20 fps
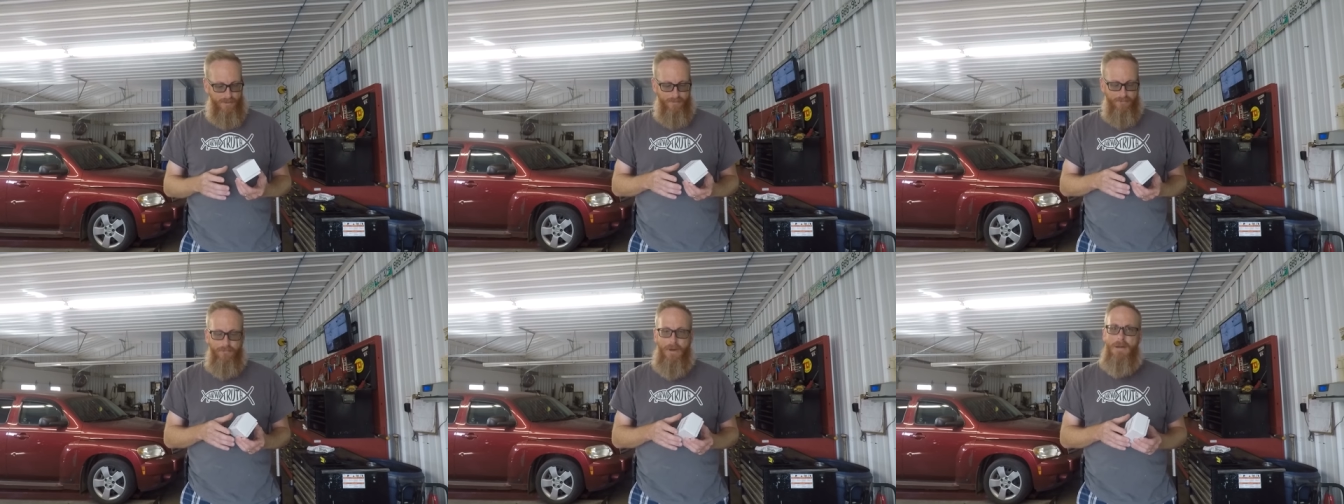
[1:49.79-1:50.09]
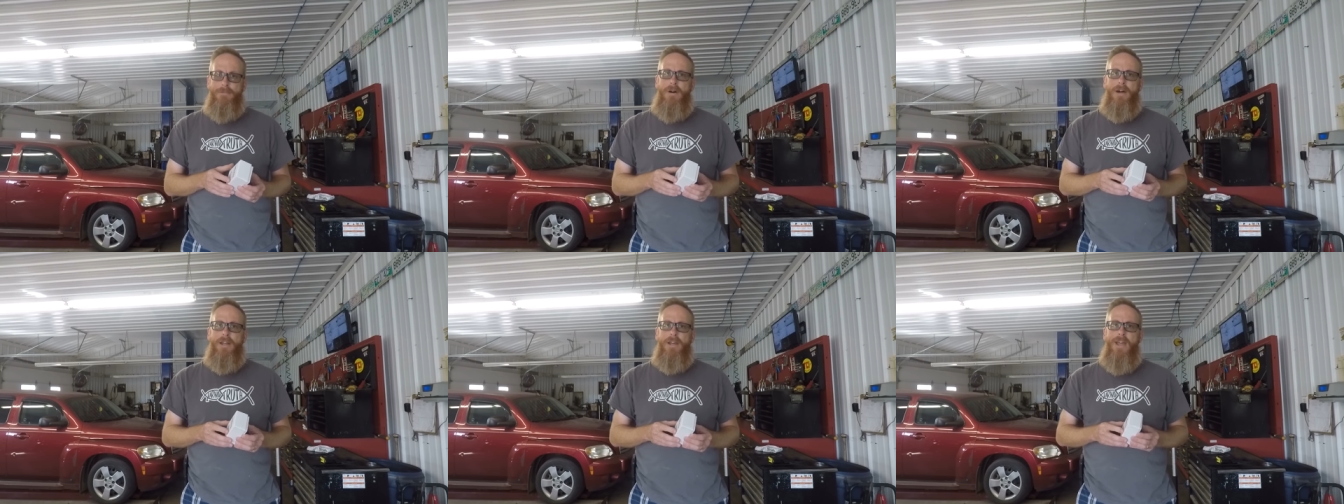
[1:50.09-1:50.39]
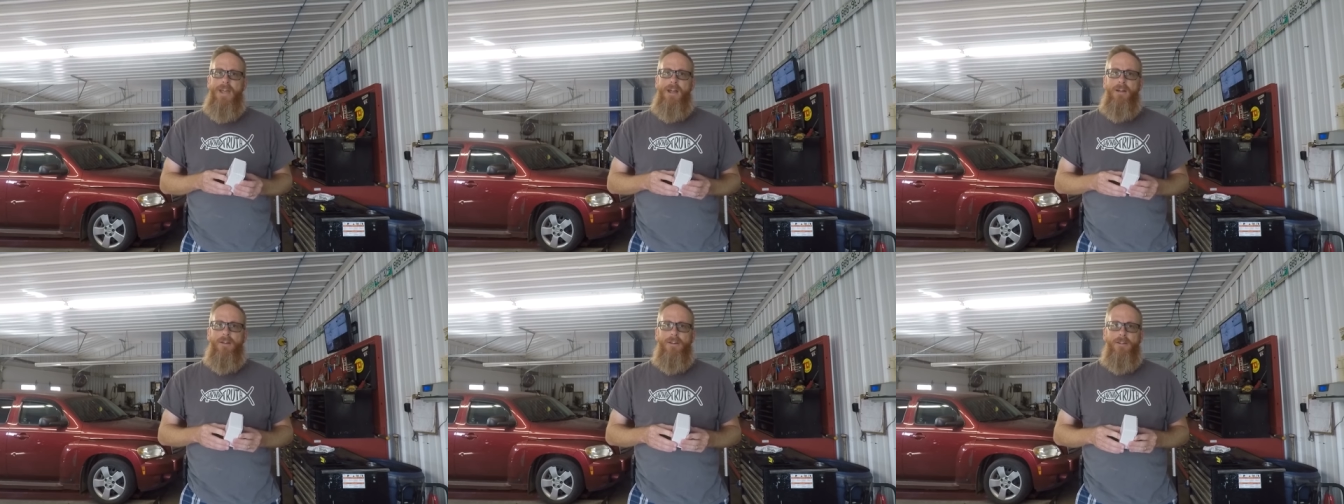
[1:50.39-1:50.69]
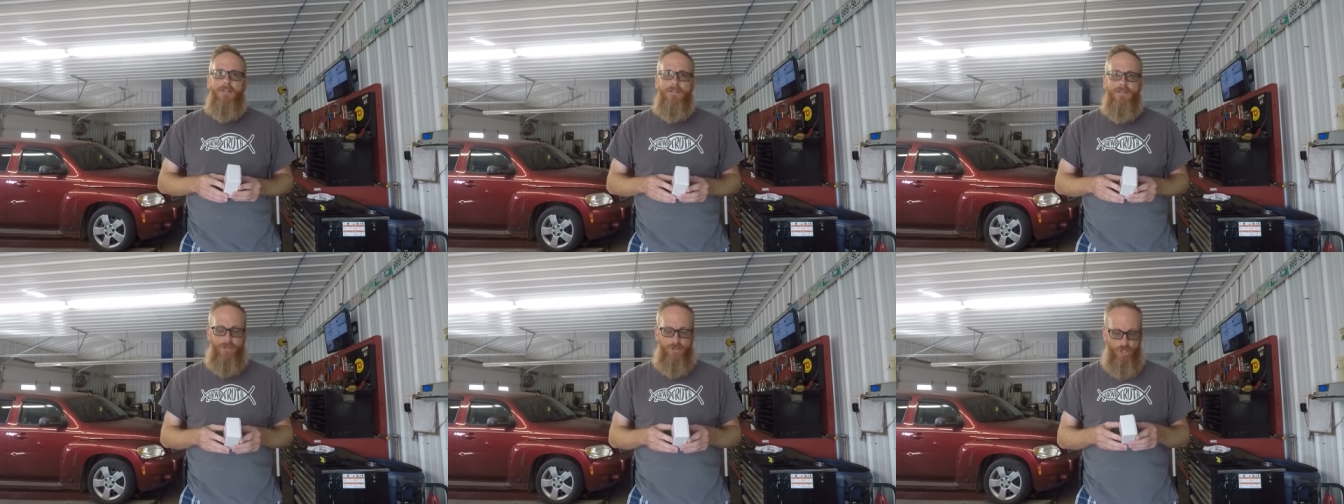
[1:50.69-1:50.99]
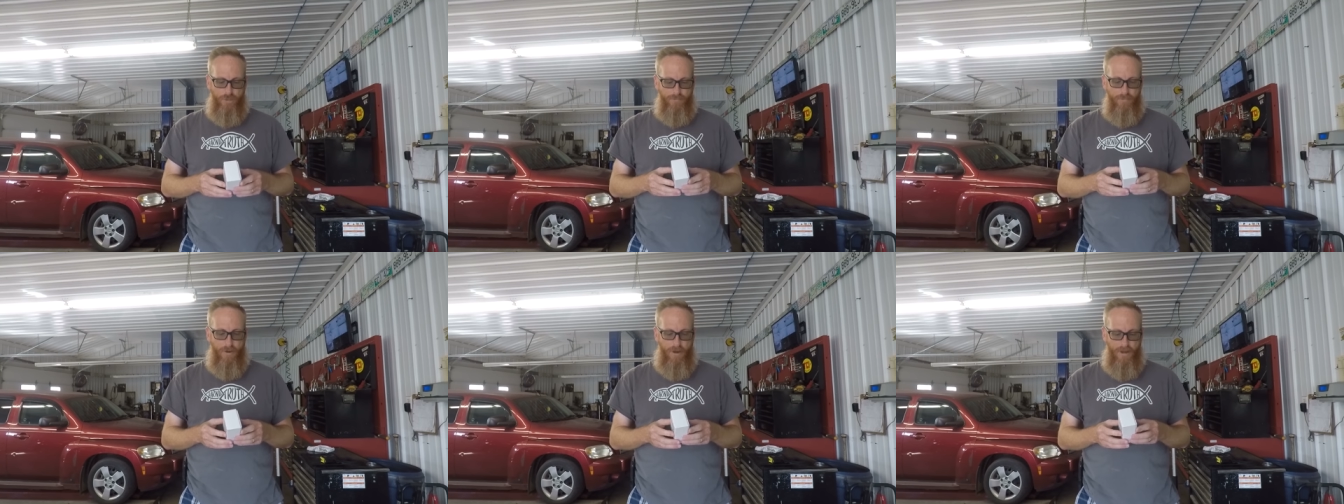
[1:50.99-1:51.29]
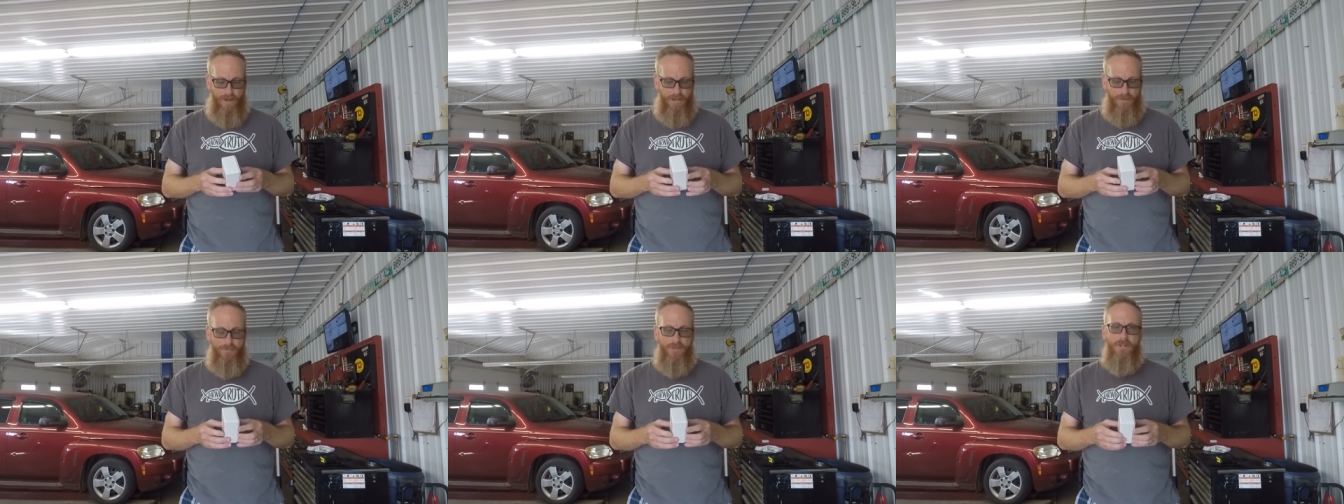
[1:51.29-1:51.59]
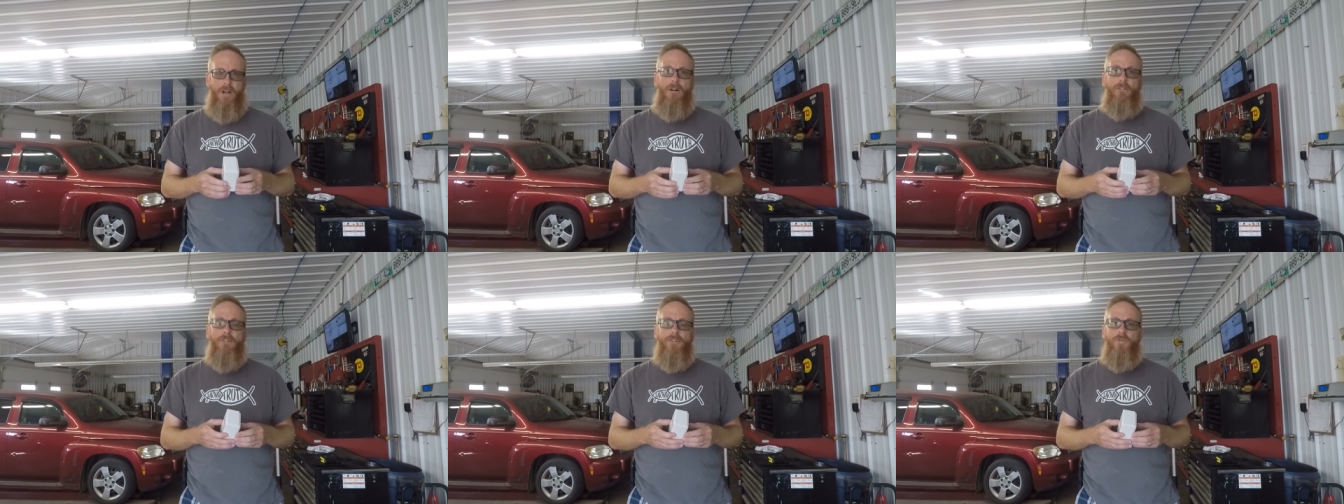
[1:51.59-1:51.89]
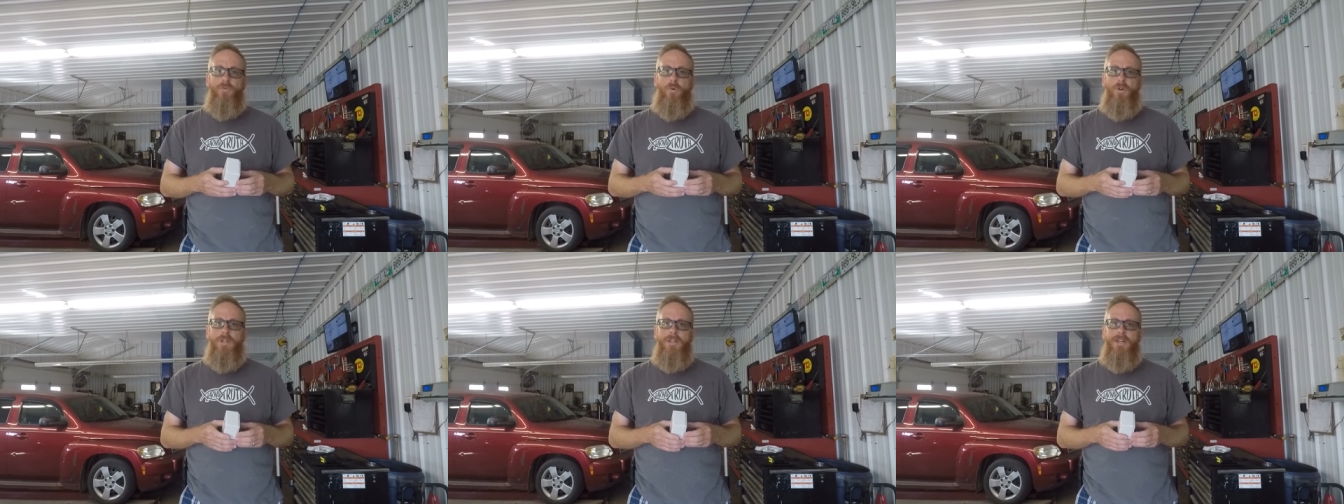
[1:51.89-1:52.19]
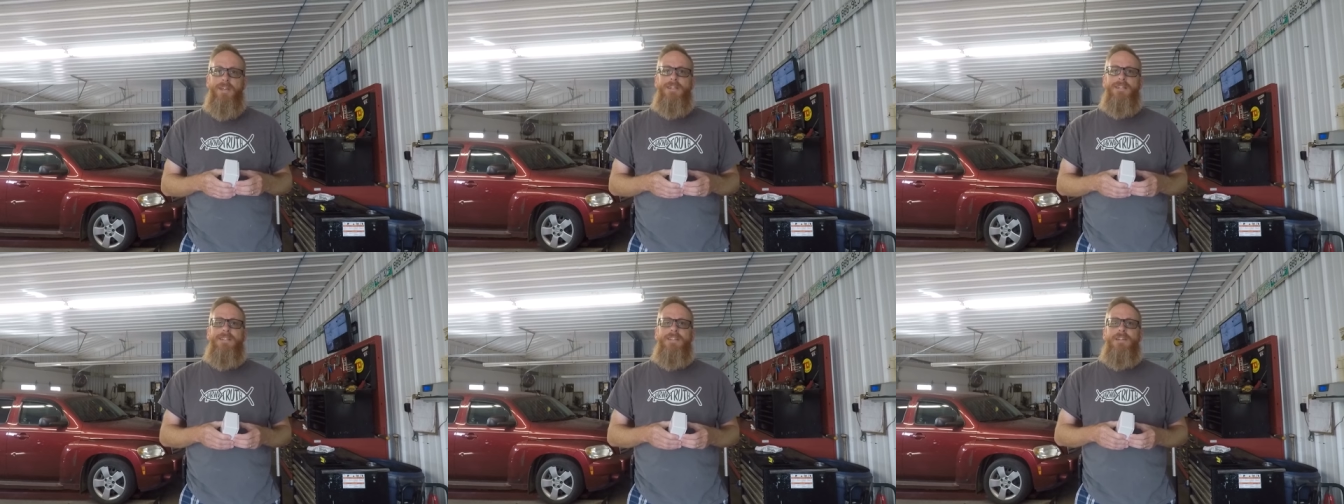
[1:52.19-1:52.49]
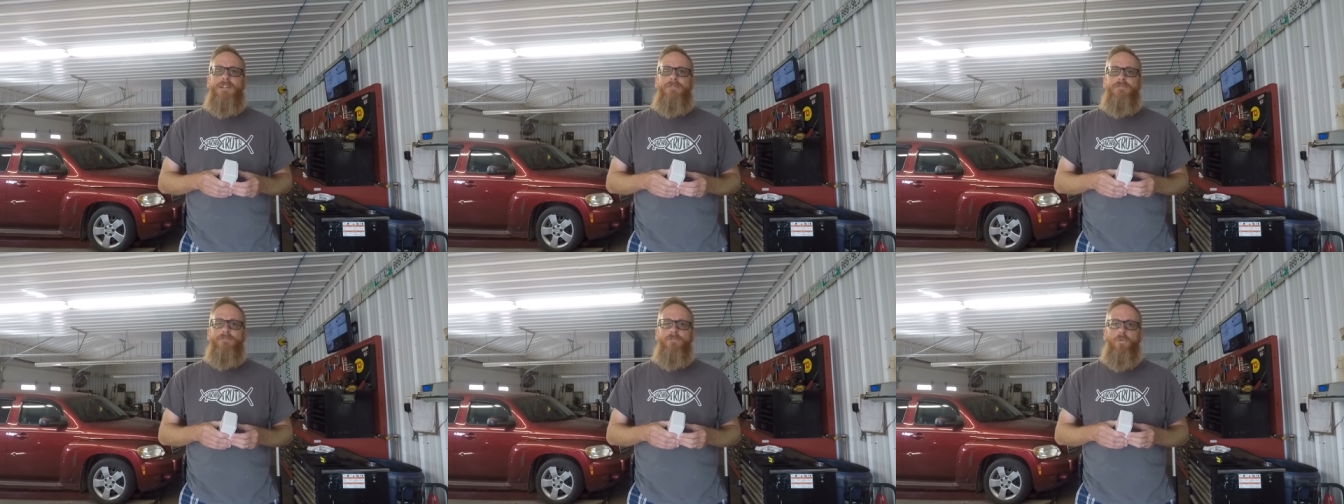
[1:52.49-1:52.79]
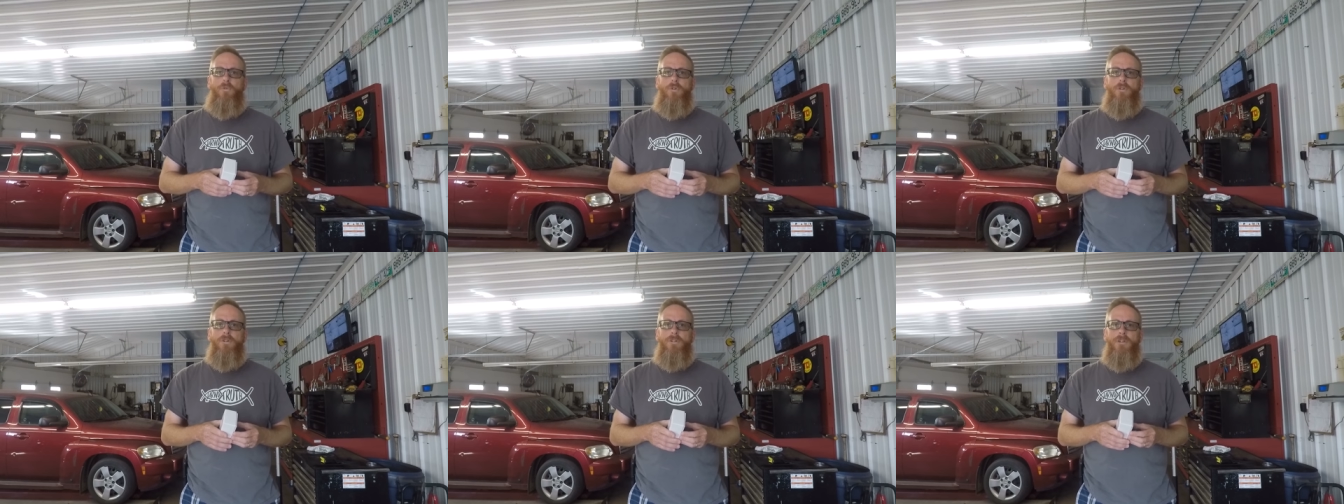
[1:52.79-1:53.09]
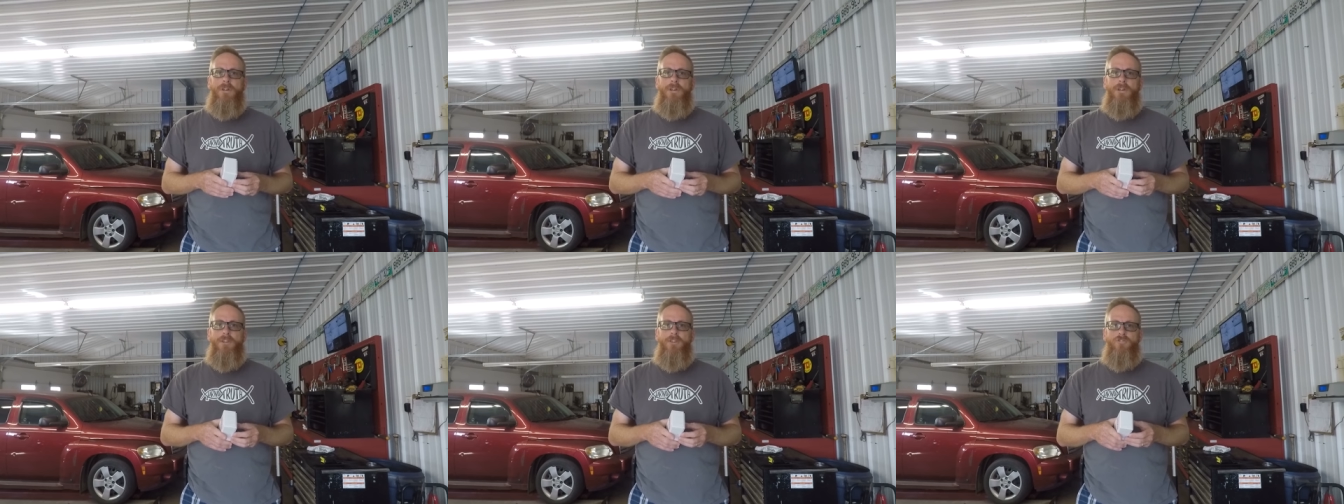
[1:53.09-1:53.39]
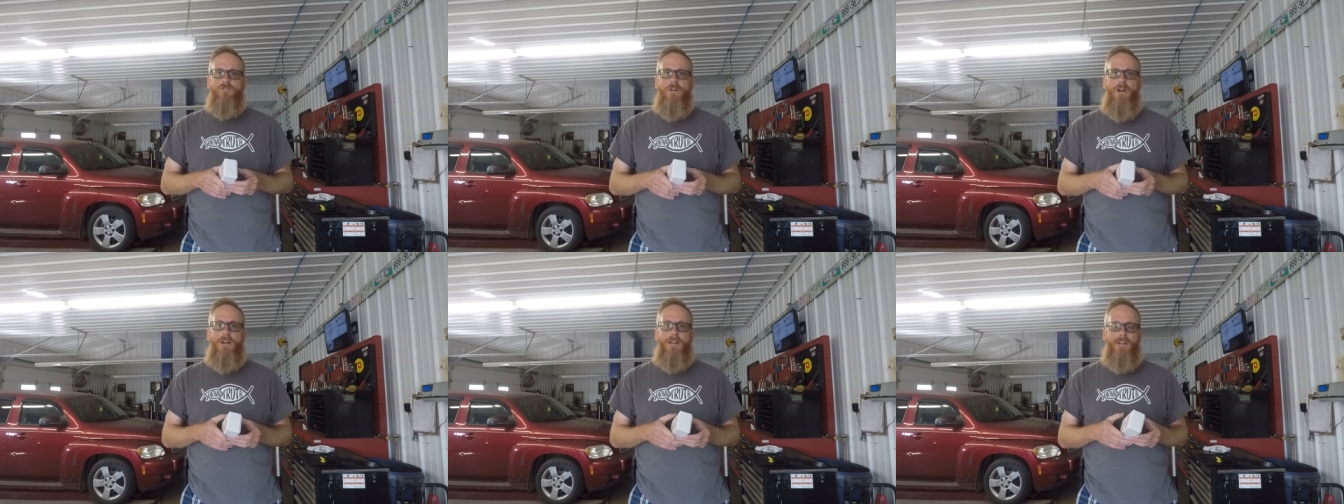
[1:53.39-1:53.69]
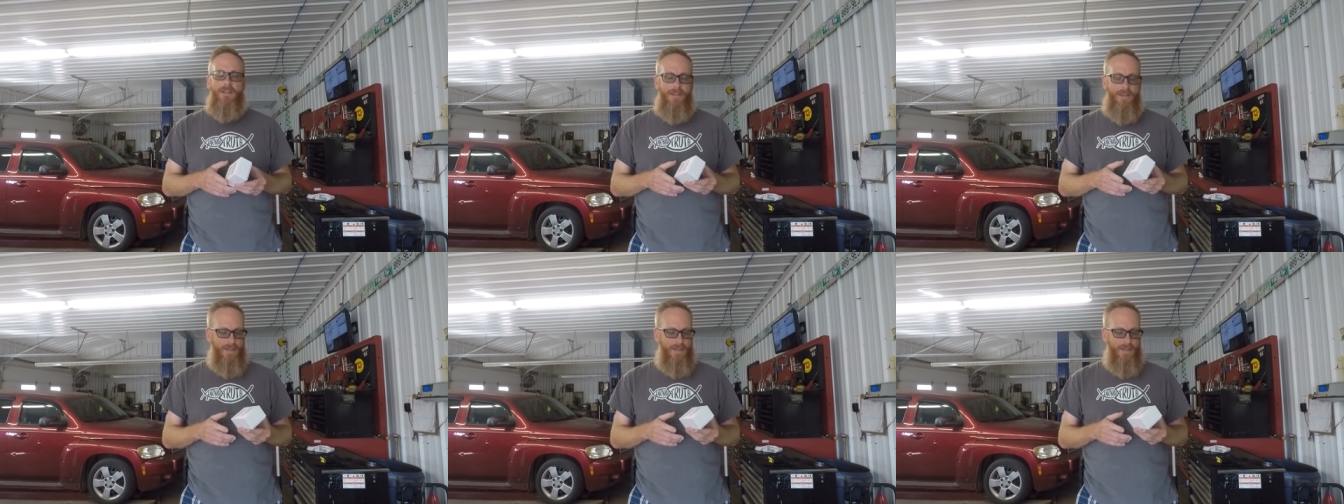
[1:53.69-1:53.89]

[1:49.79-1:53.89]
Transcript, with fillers: My buddy Aaron just bought himself a 2018 Ford truck,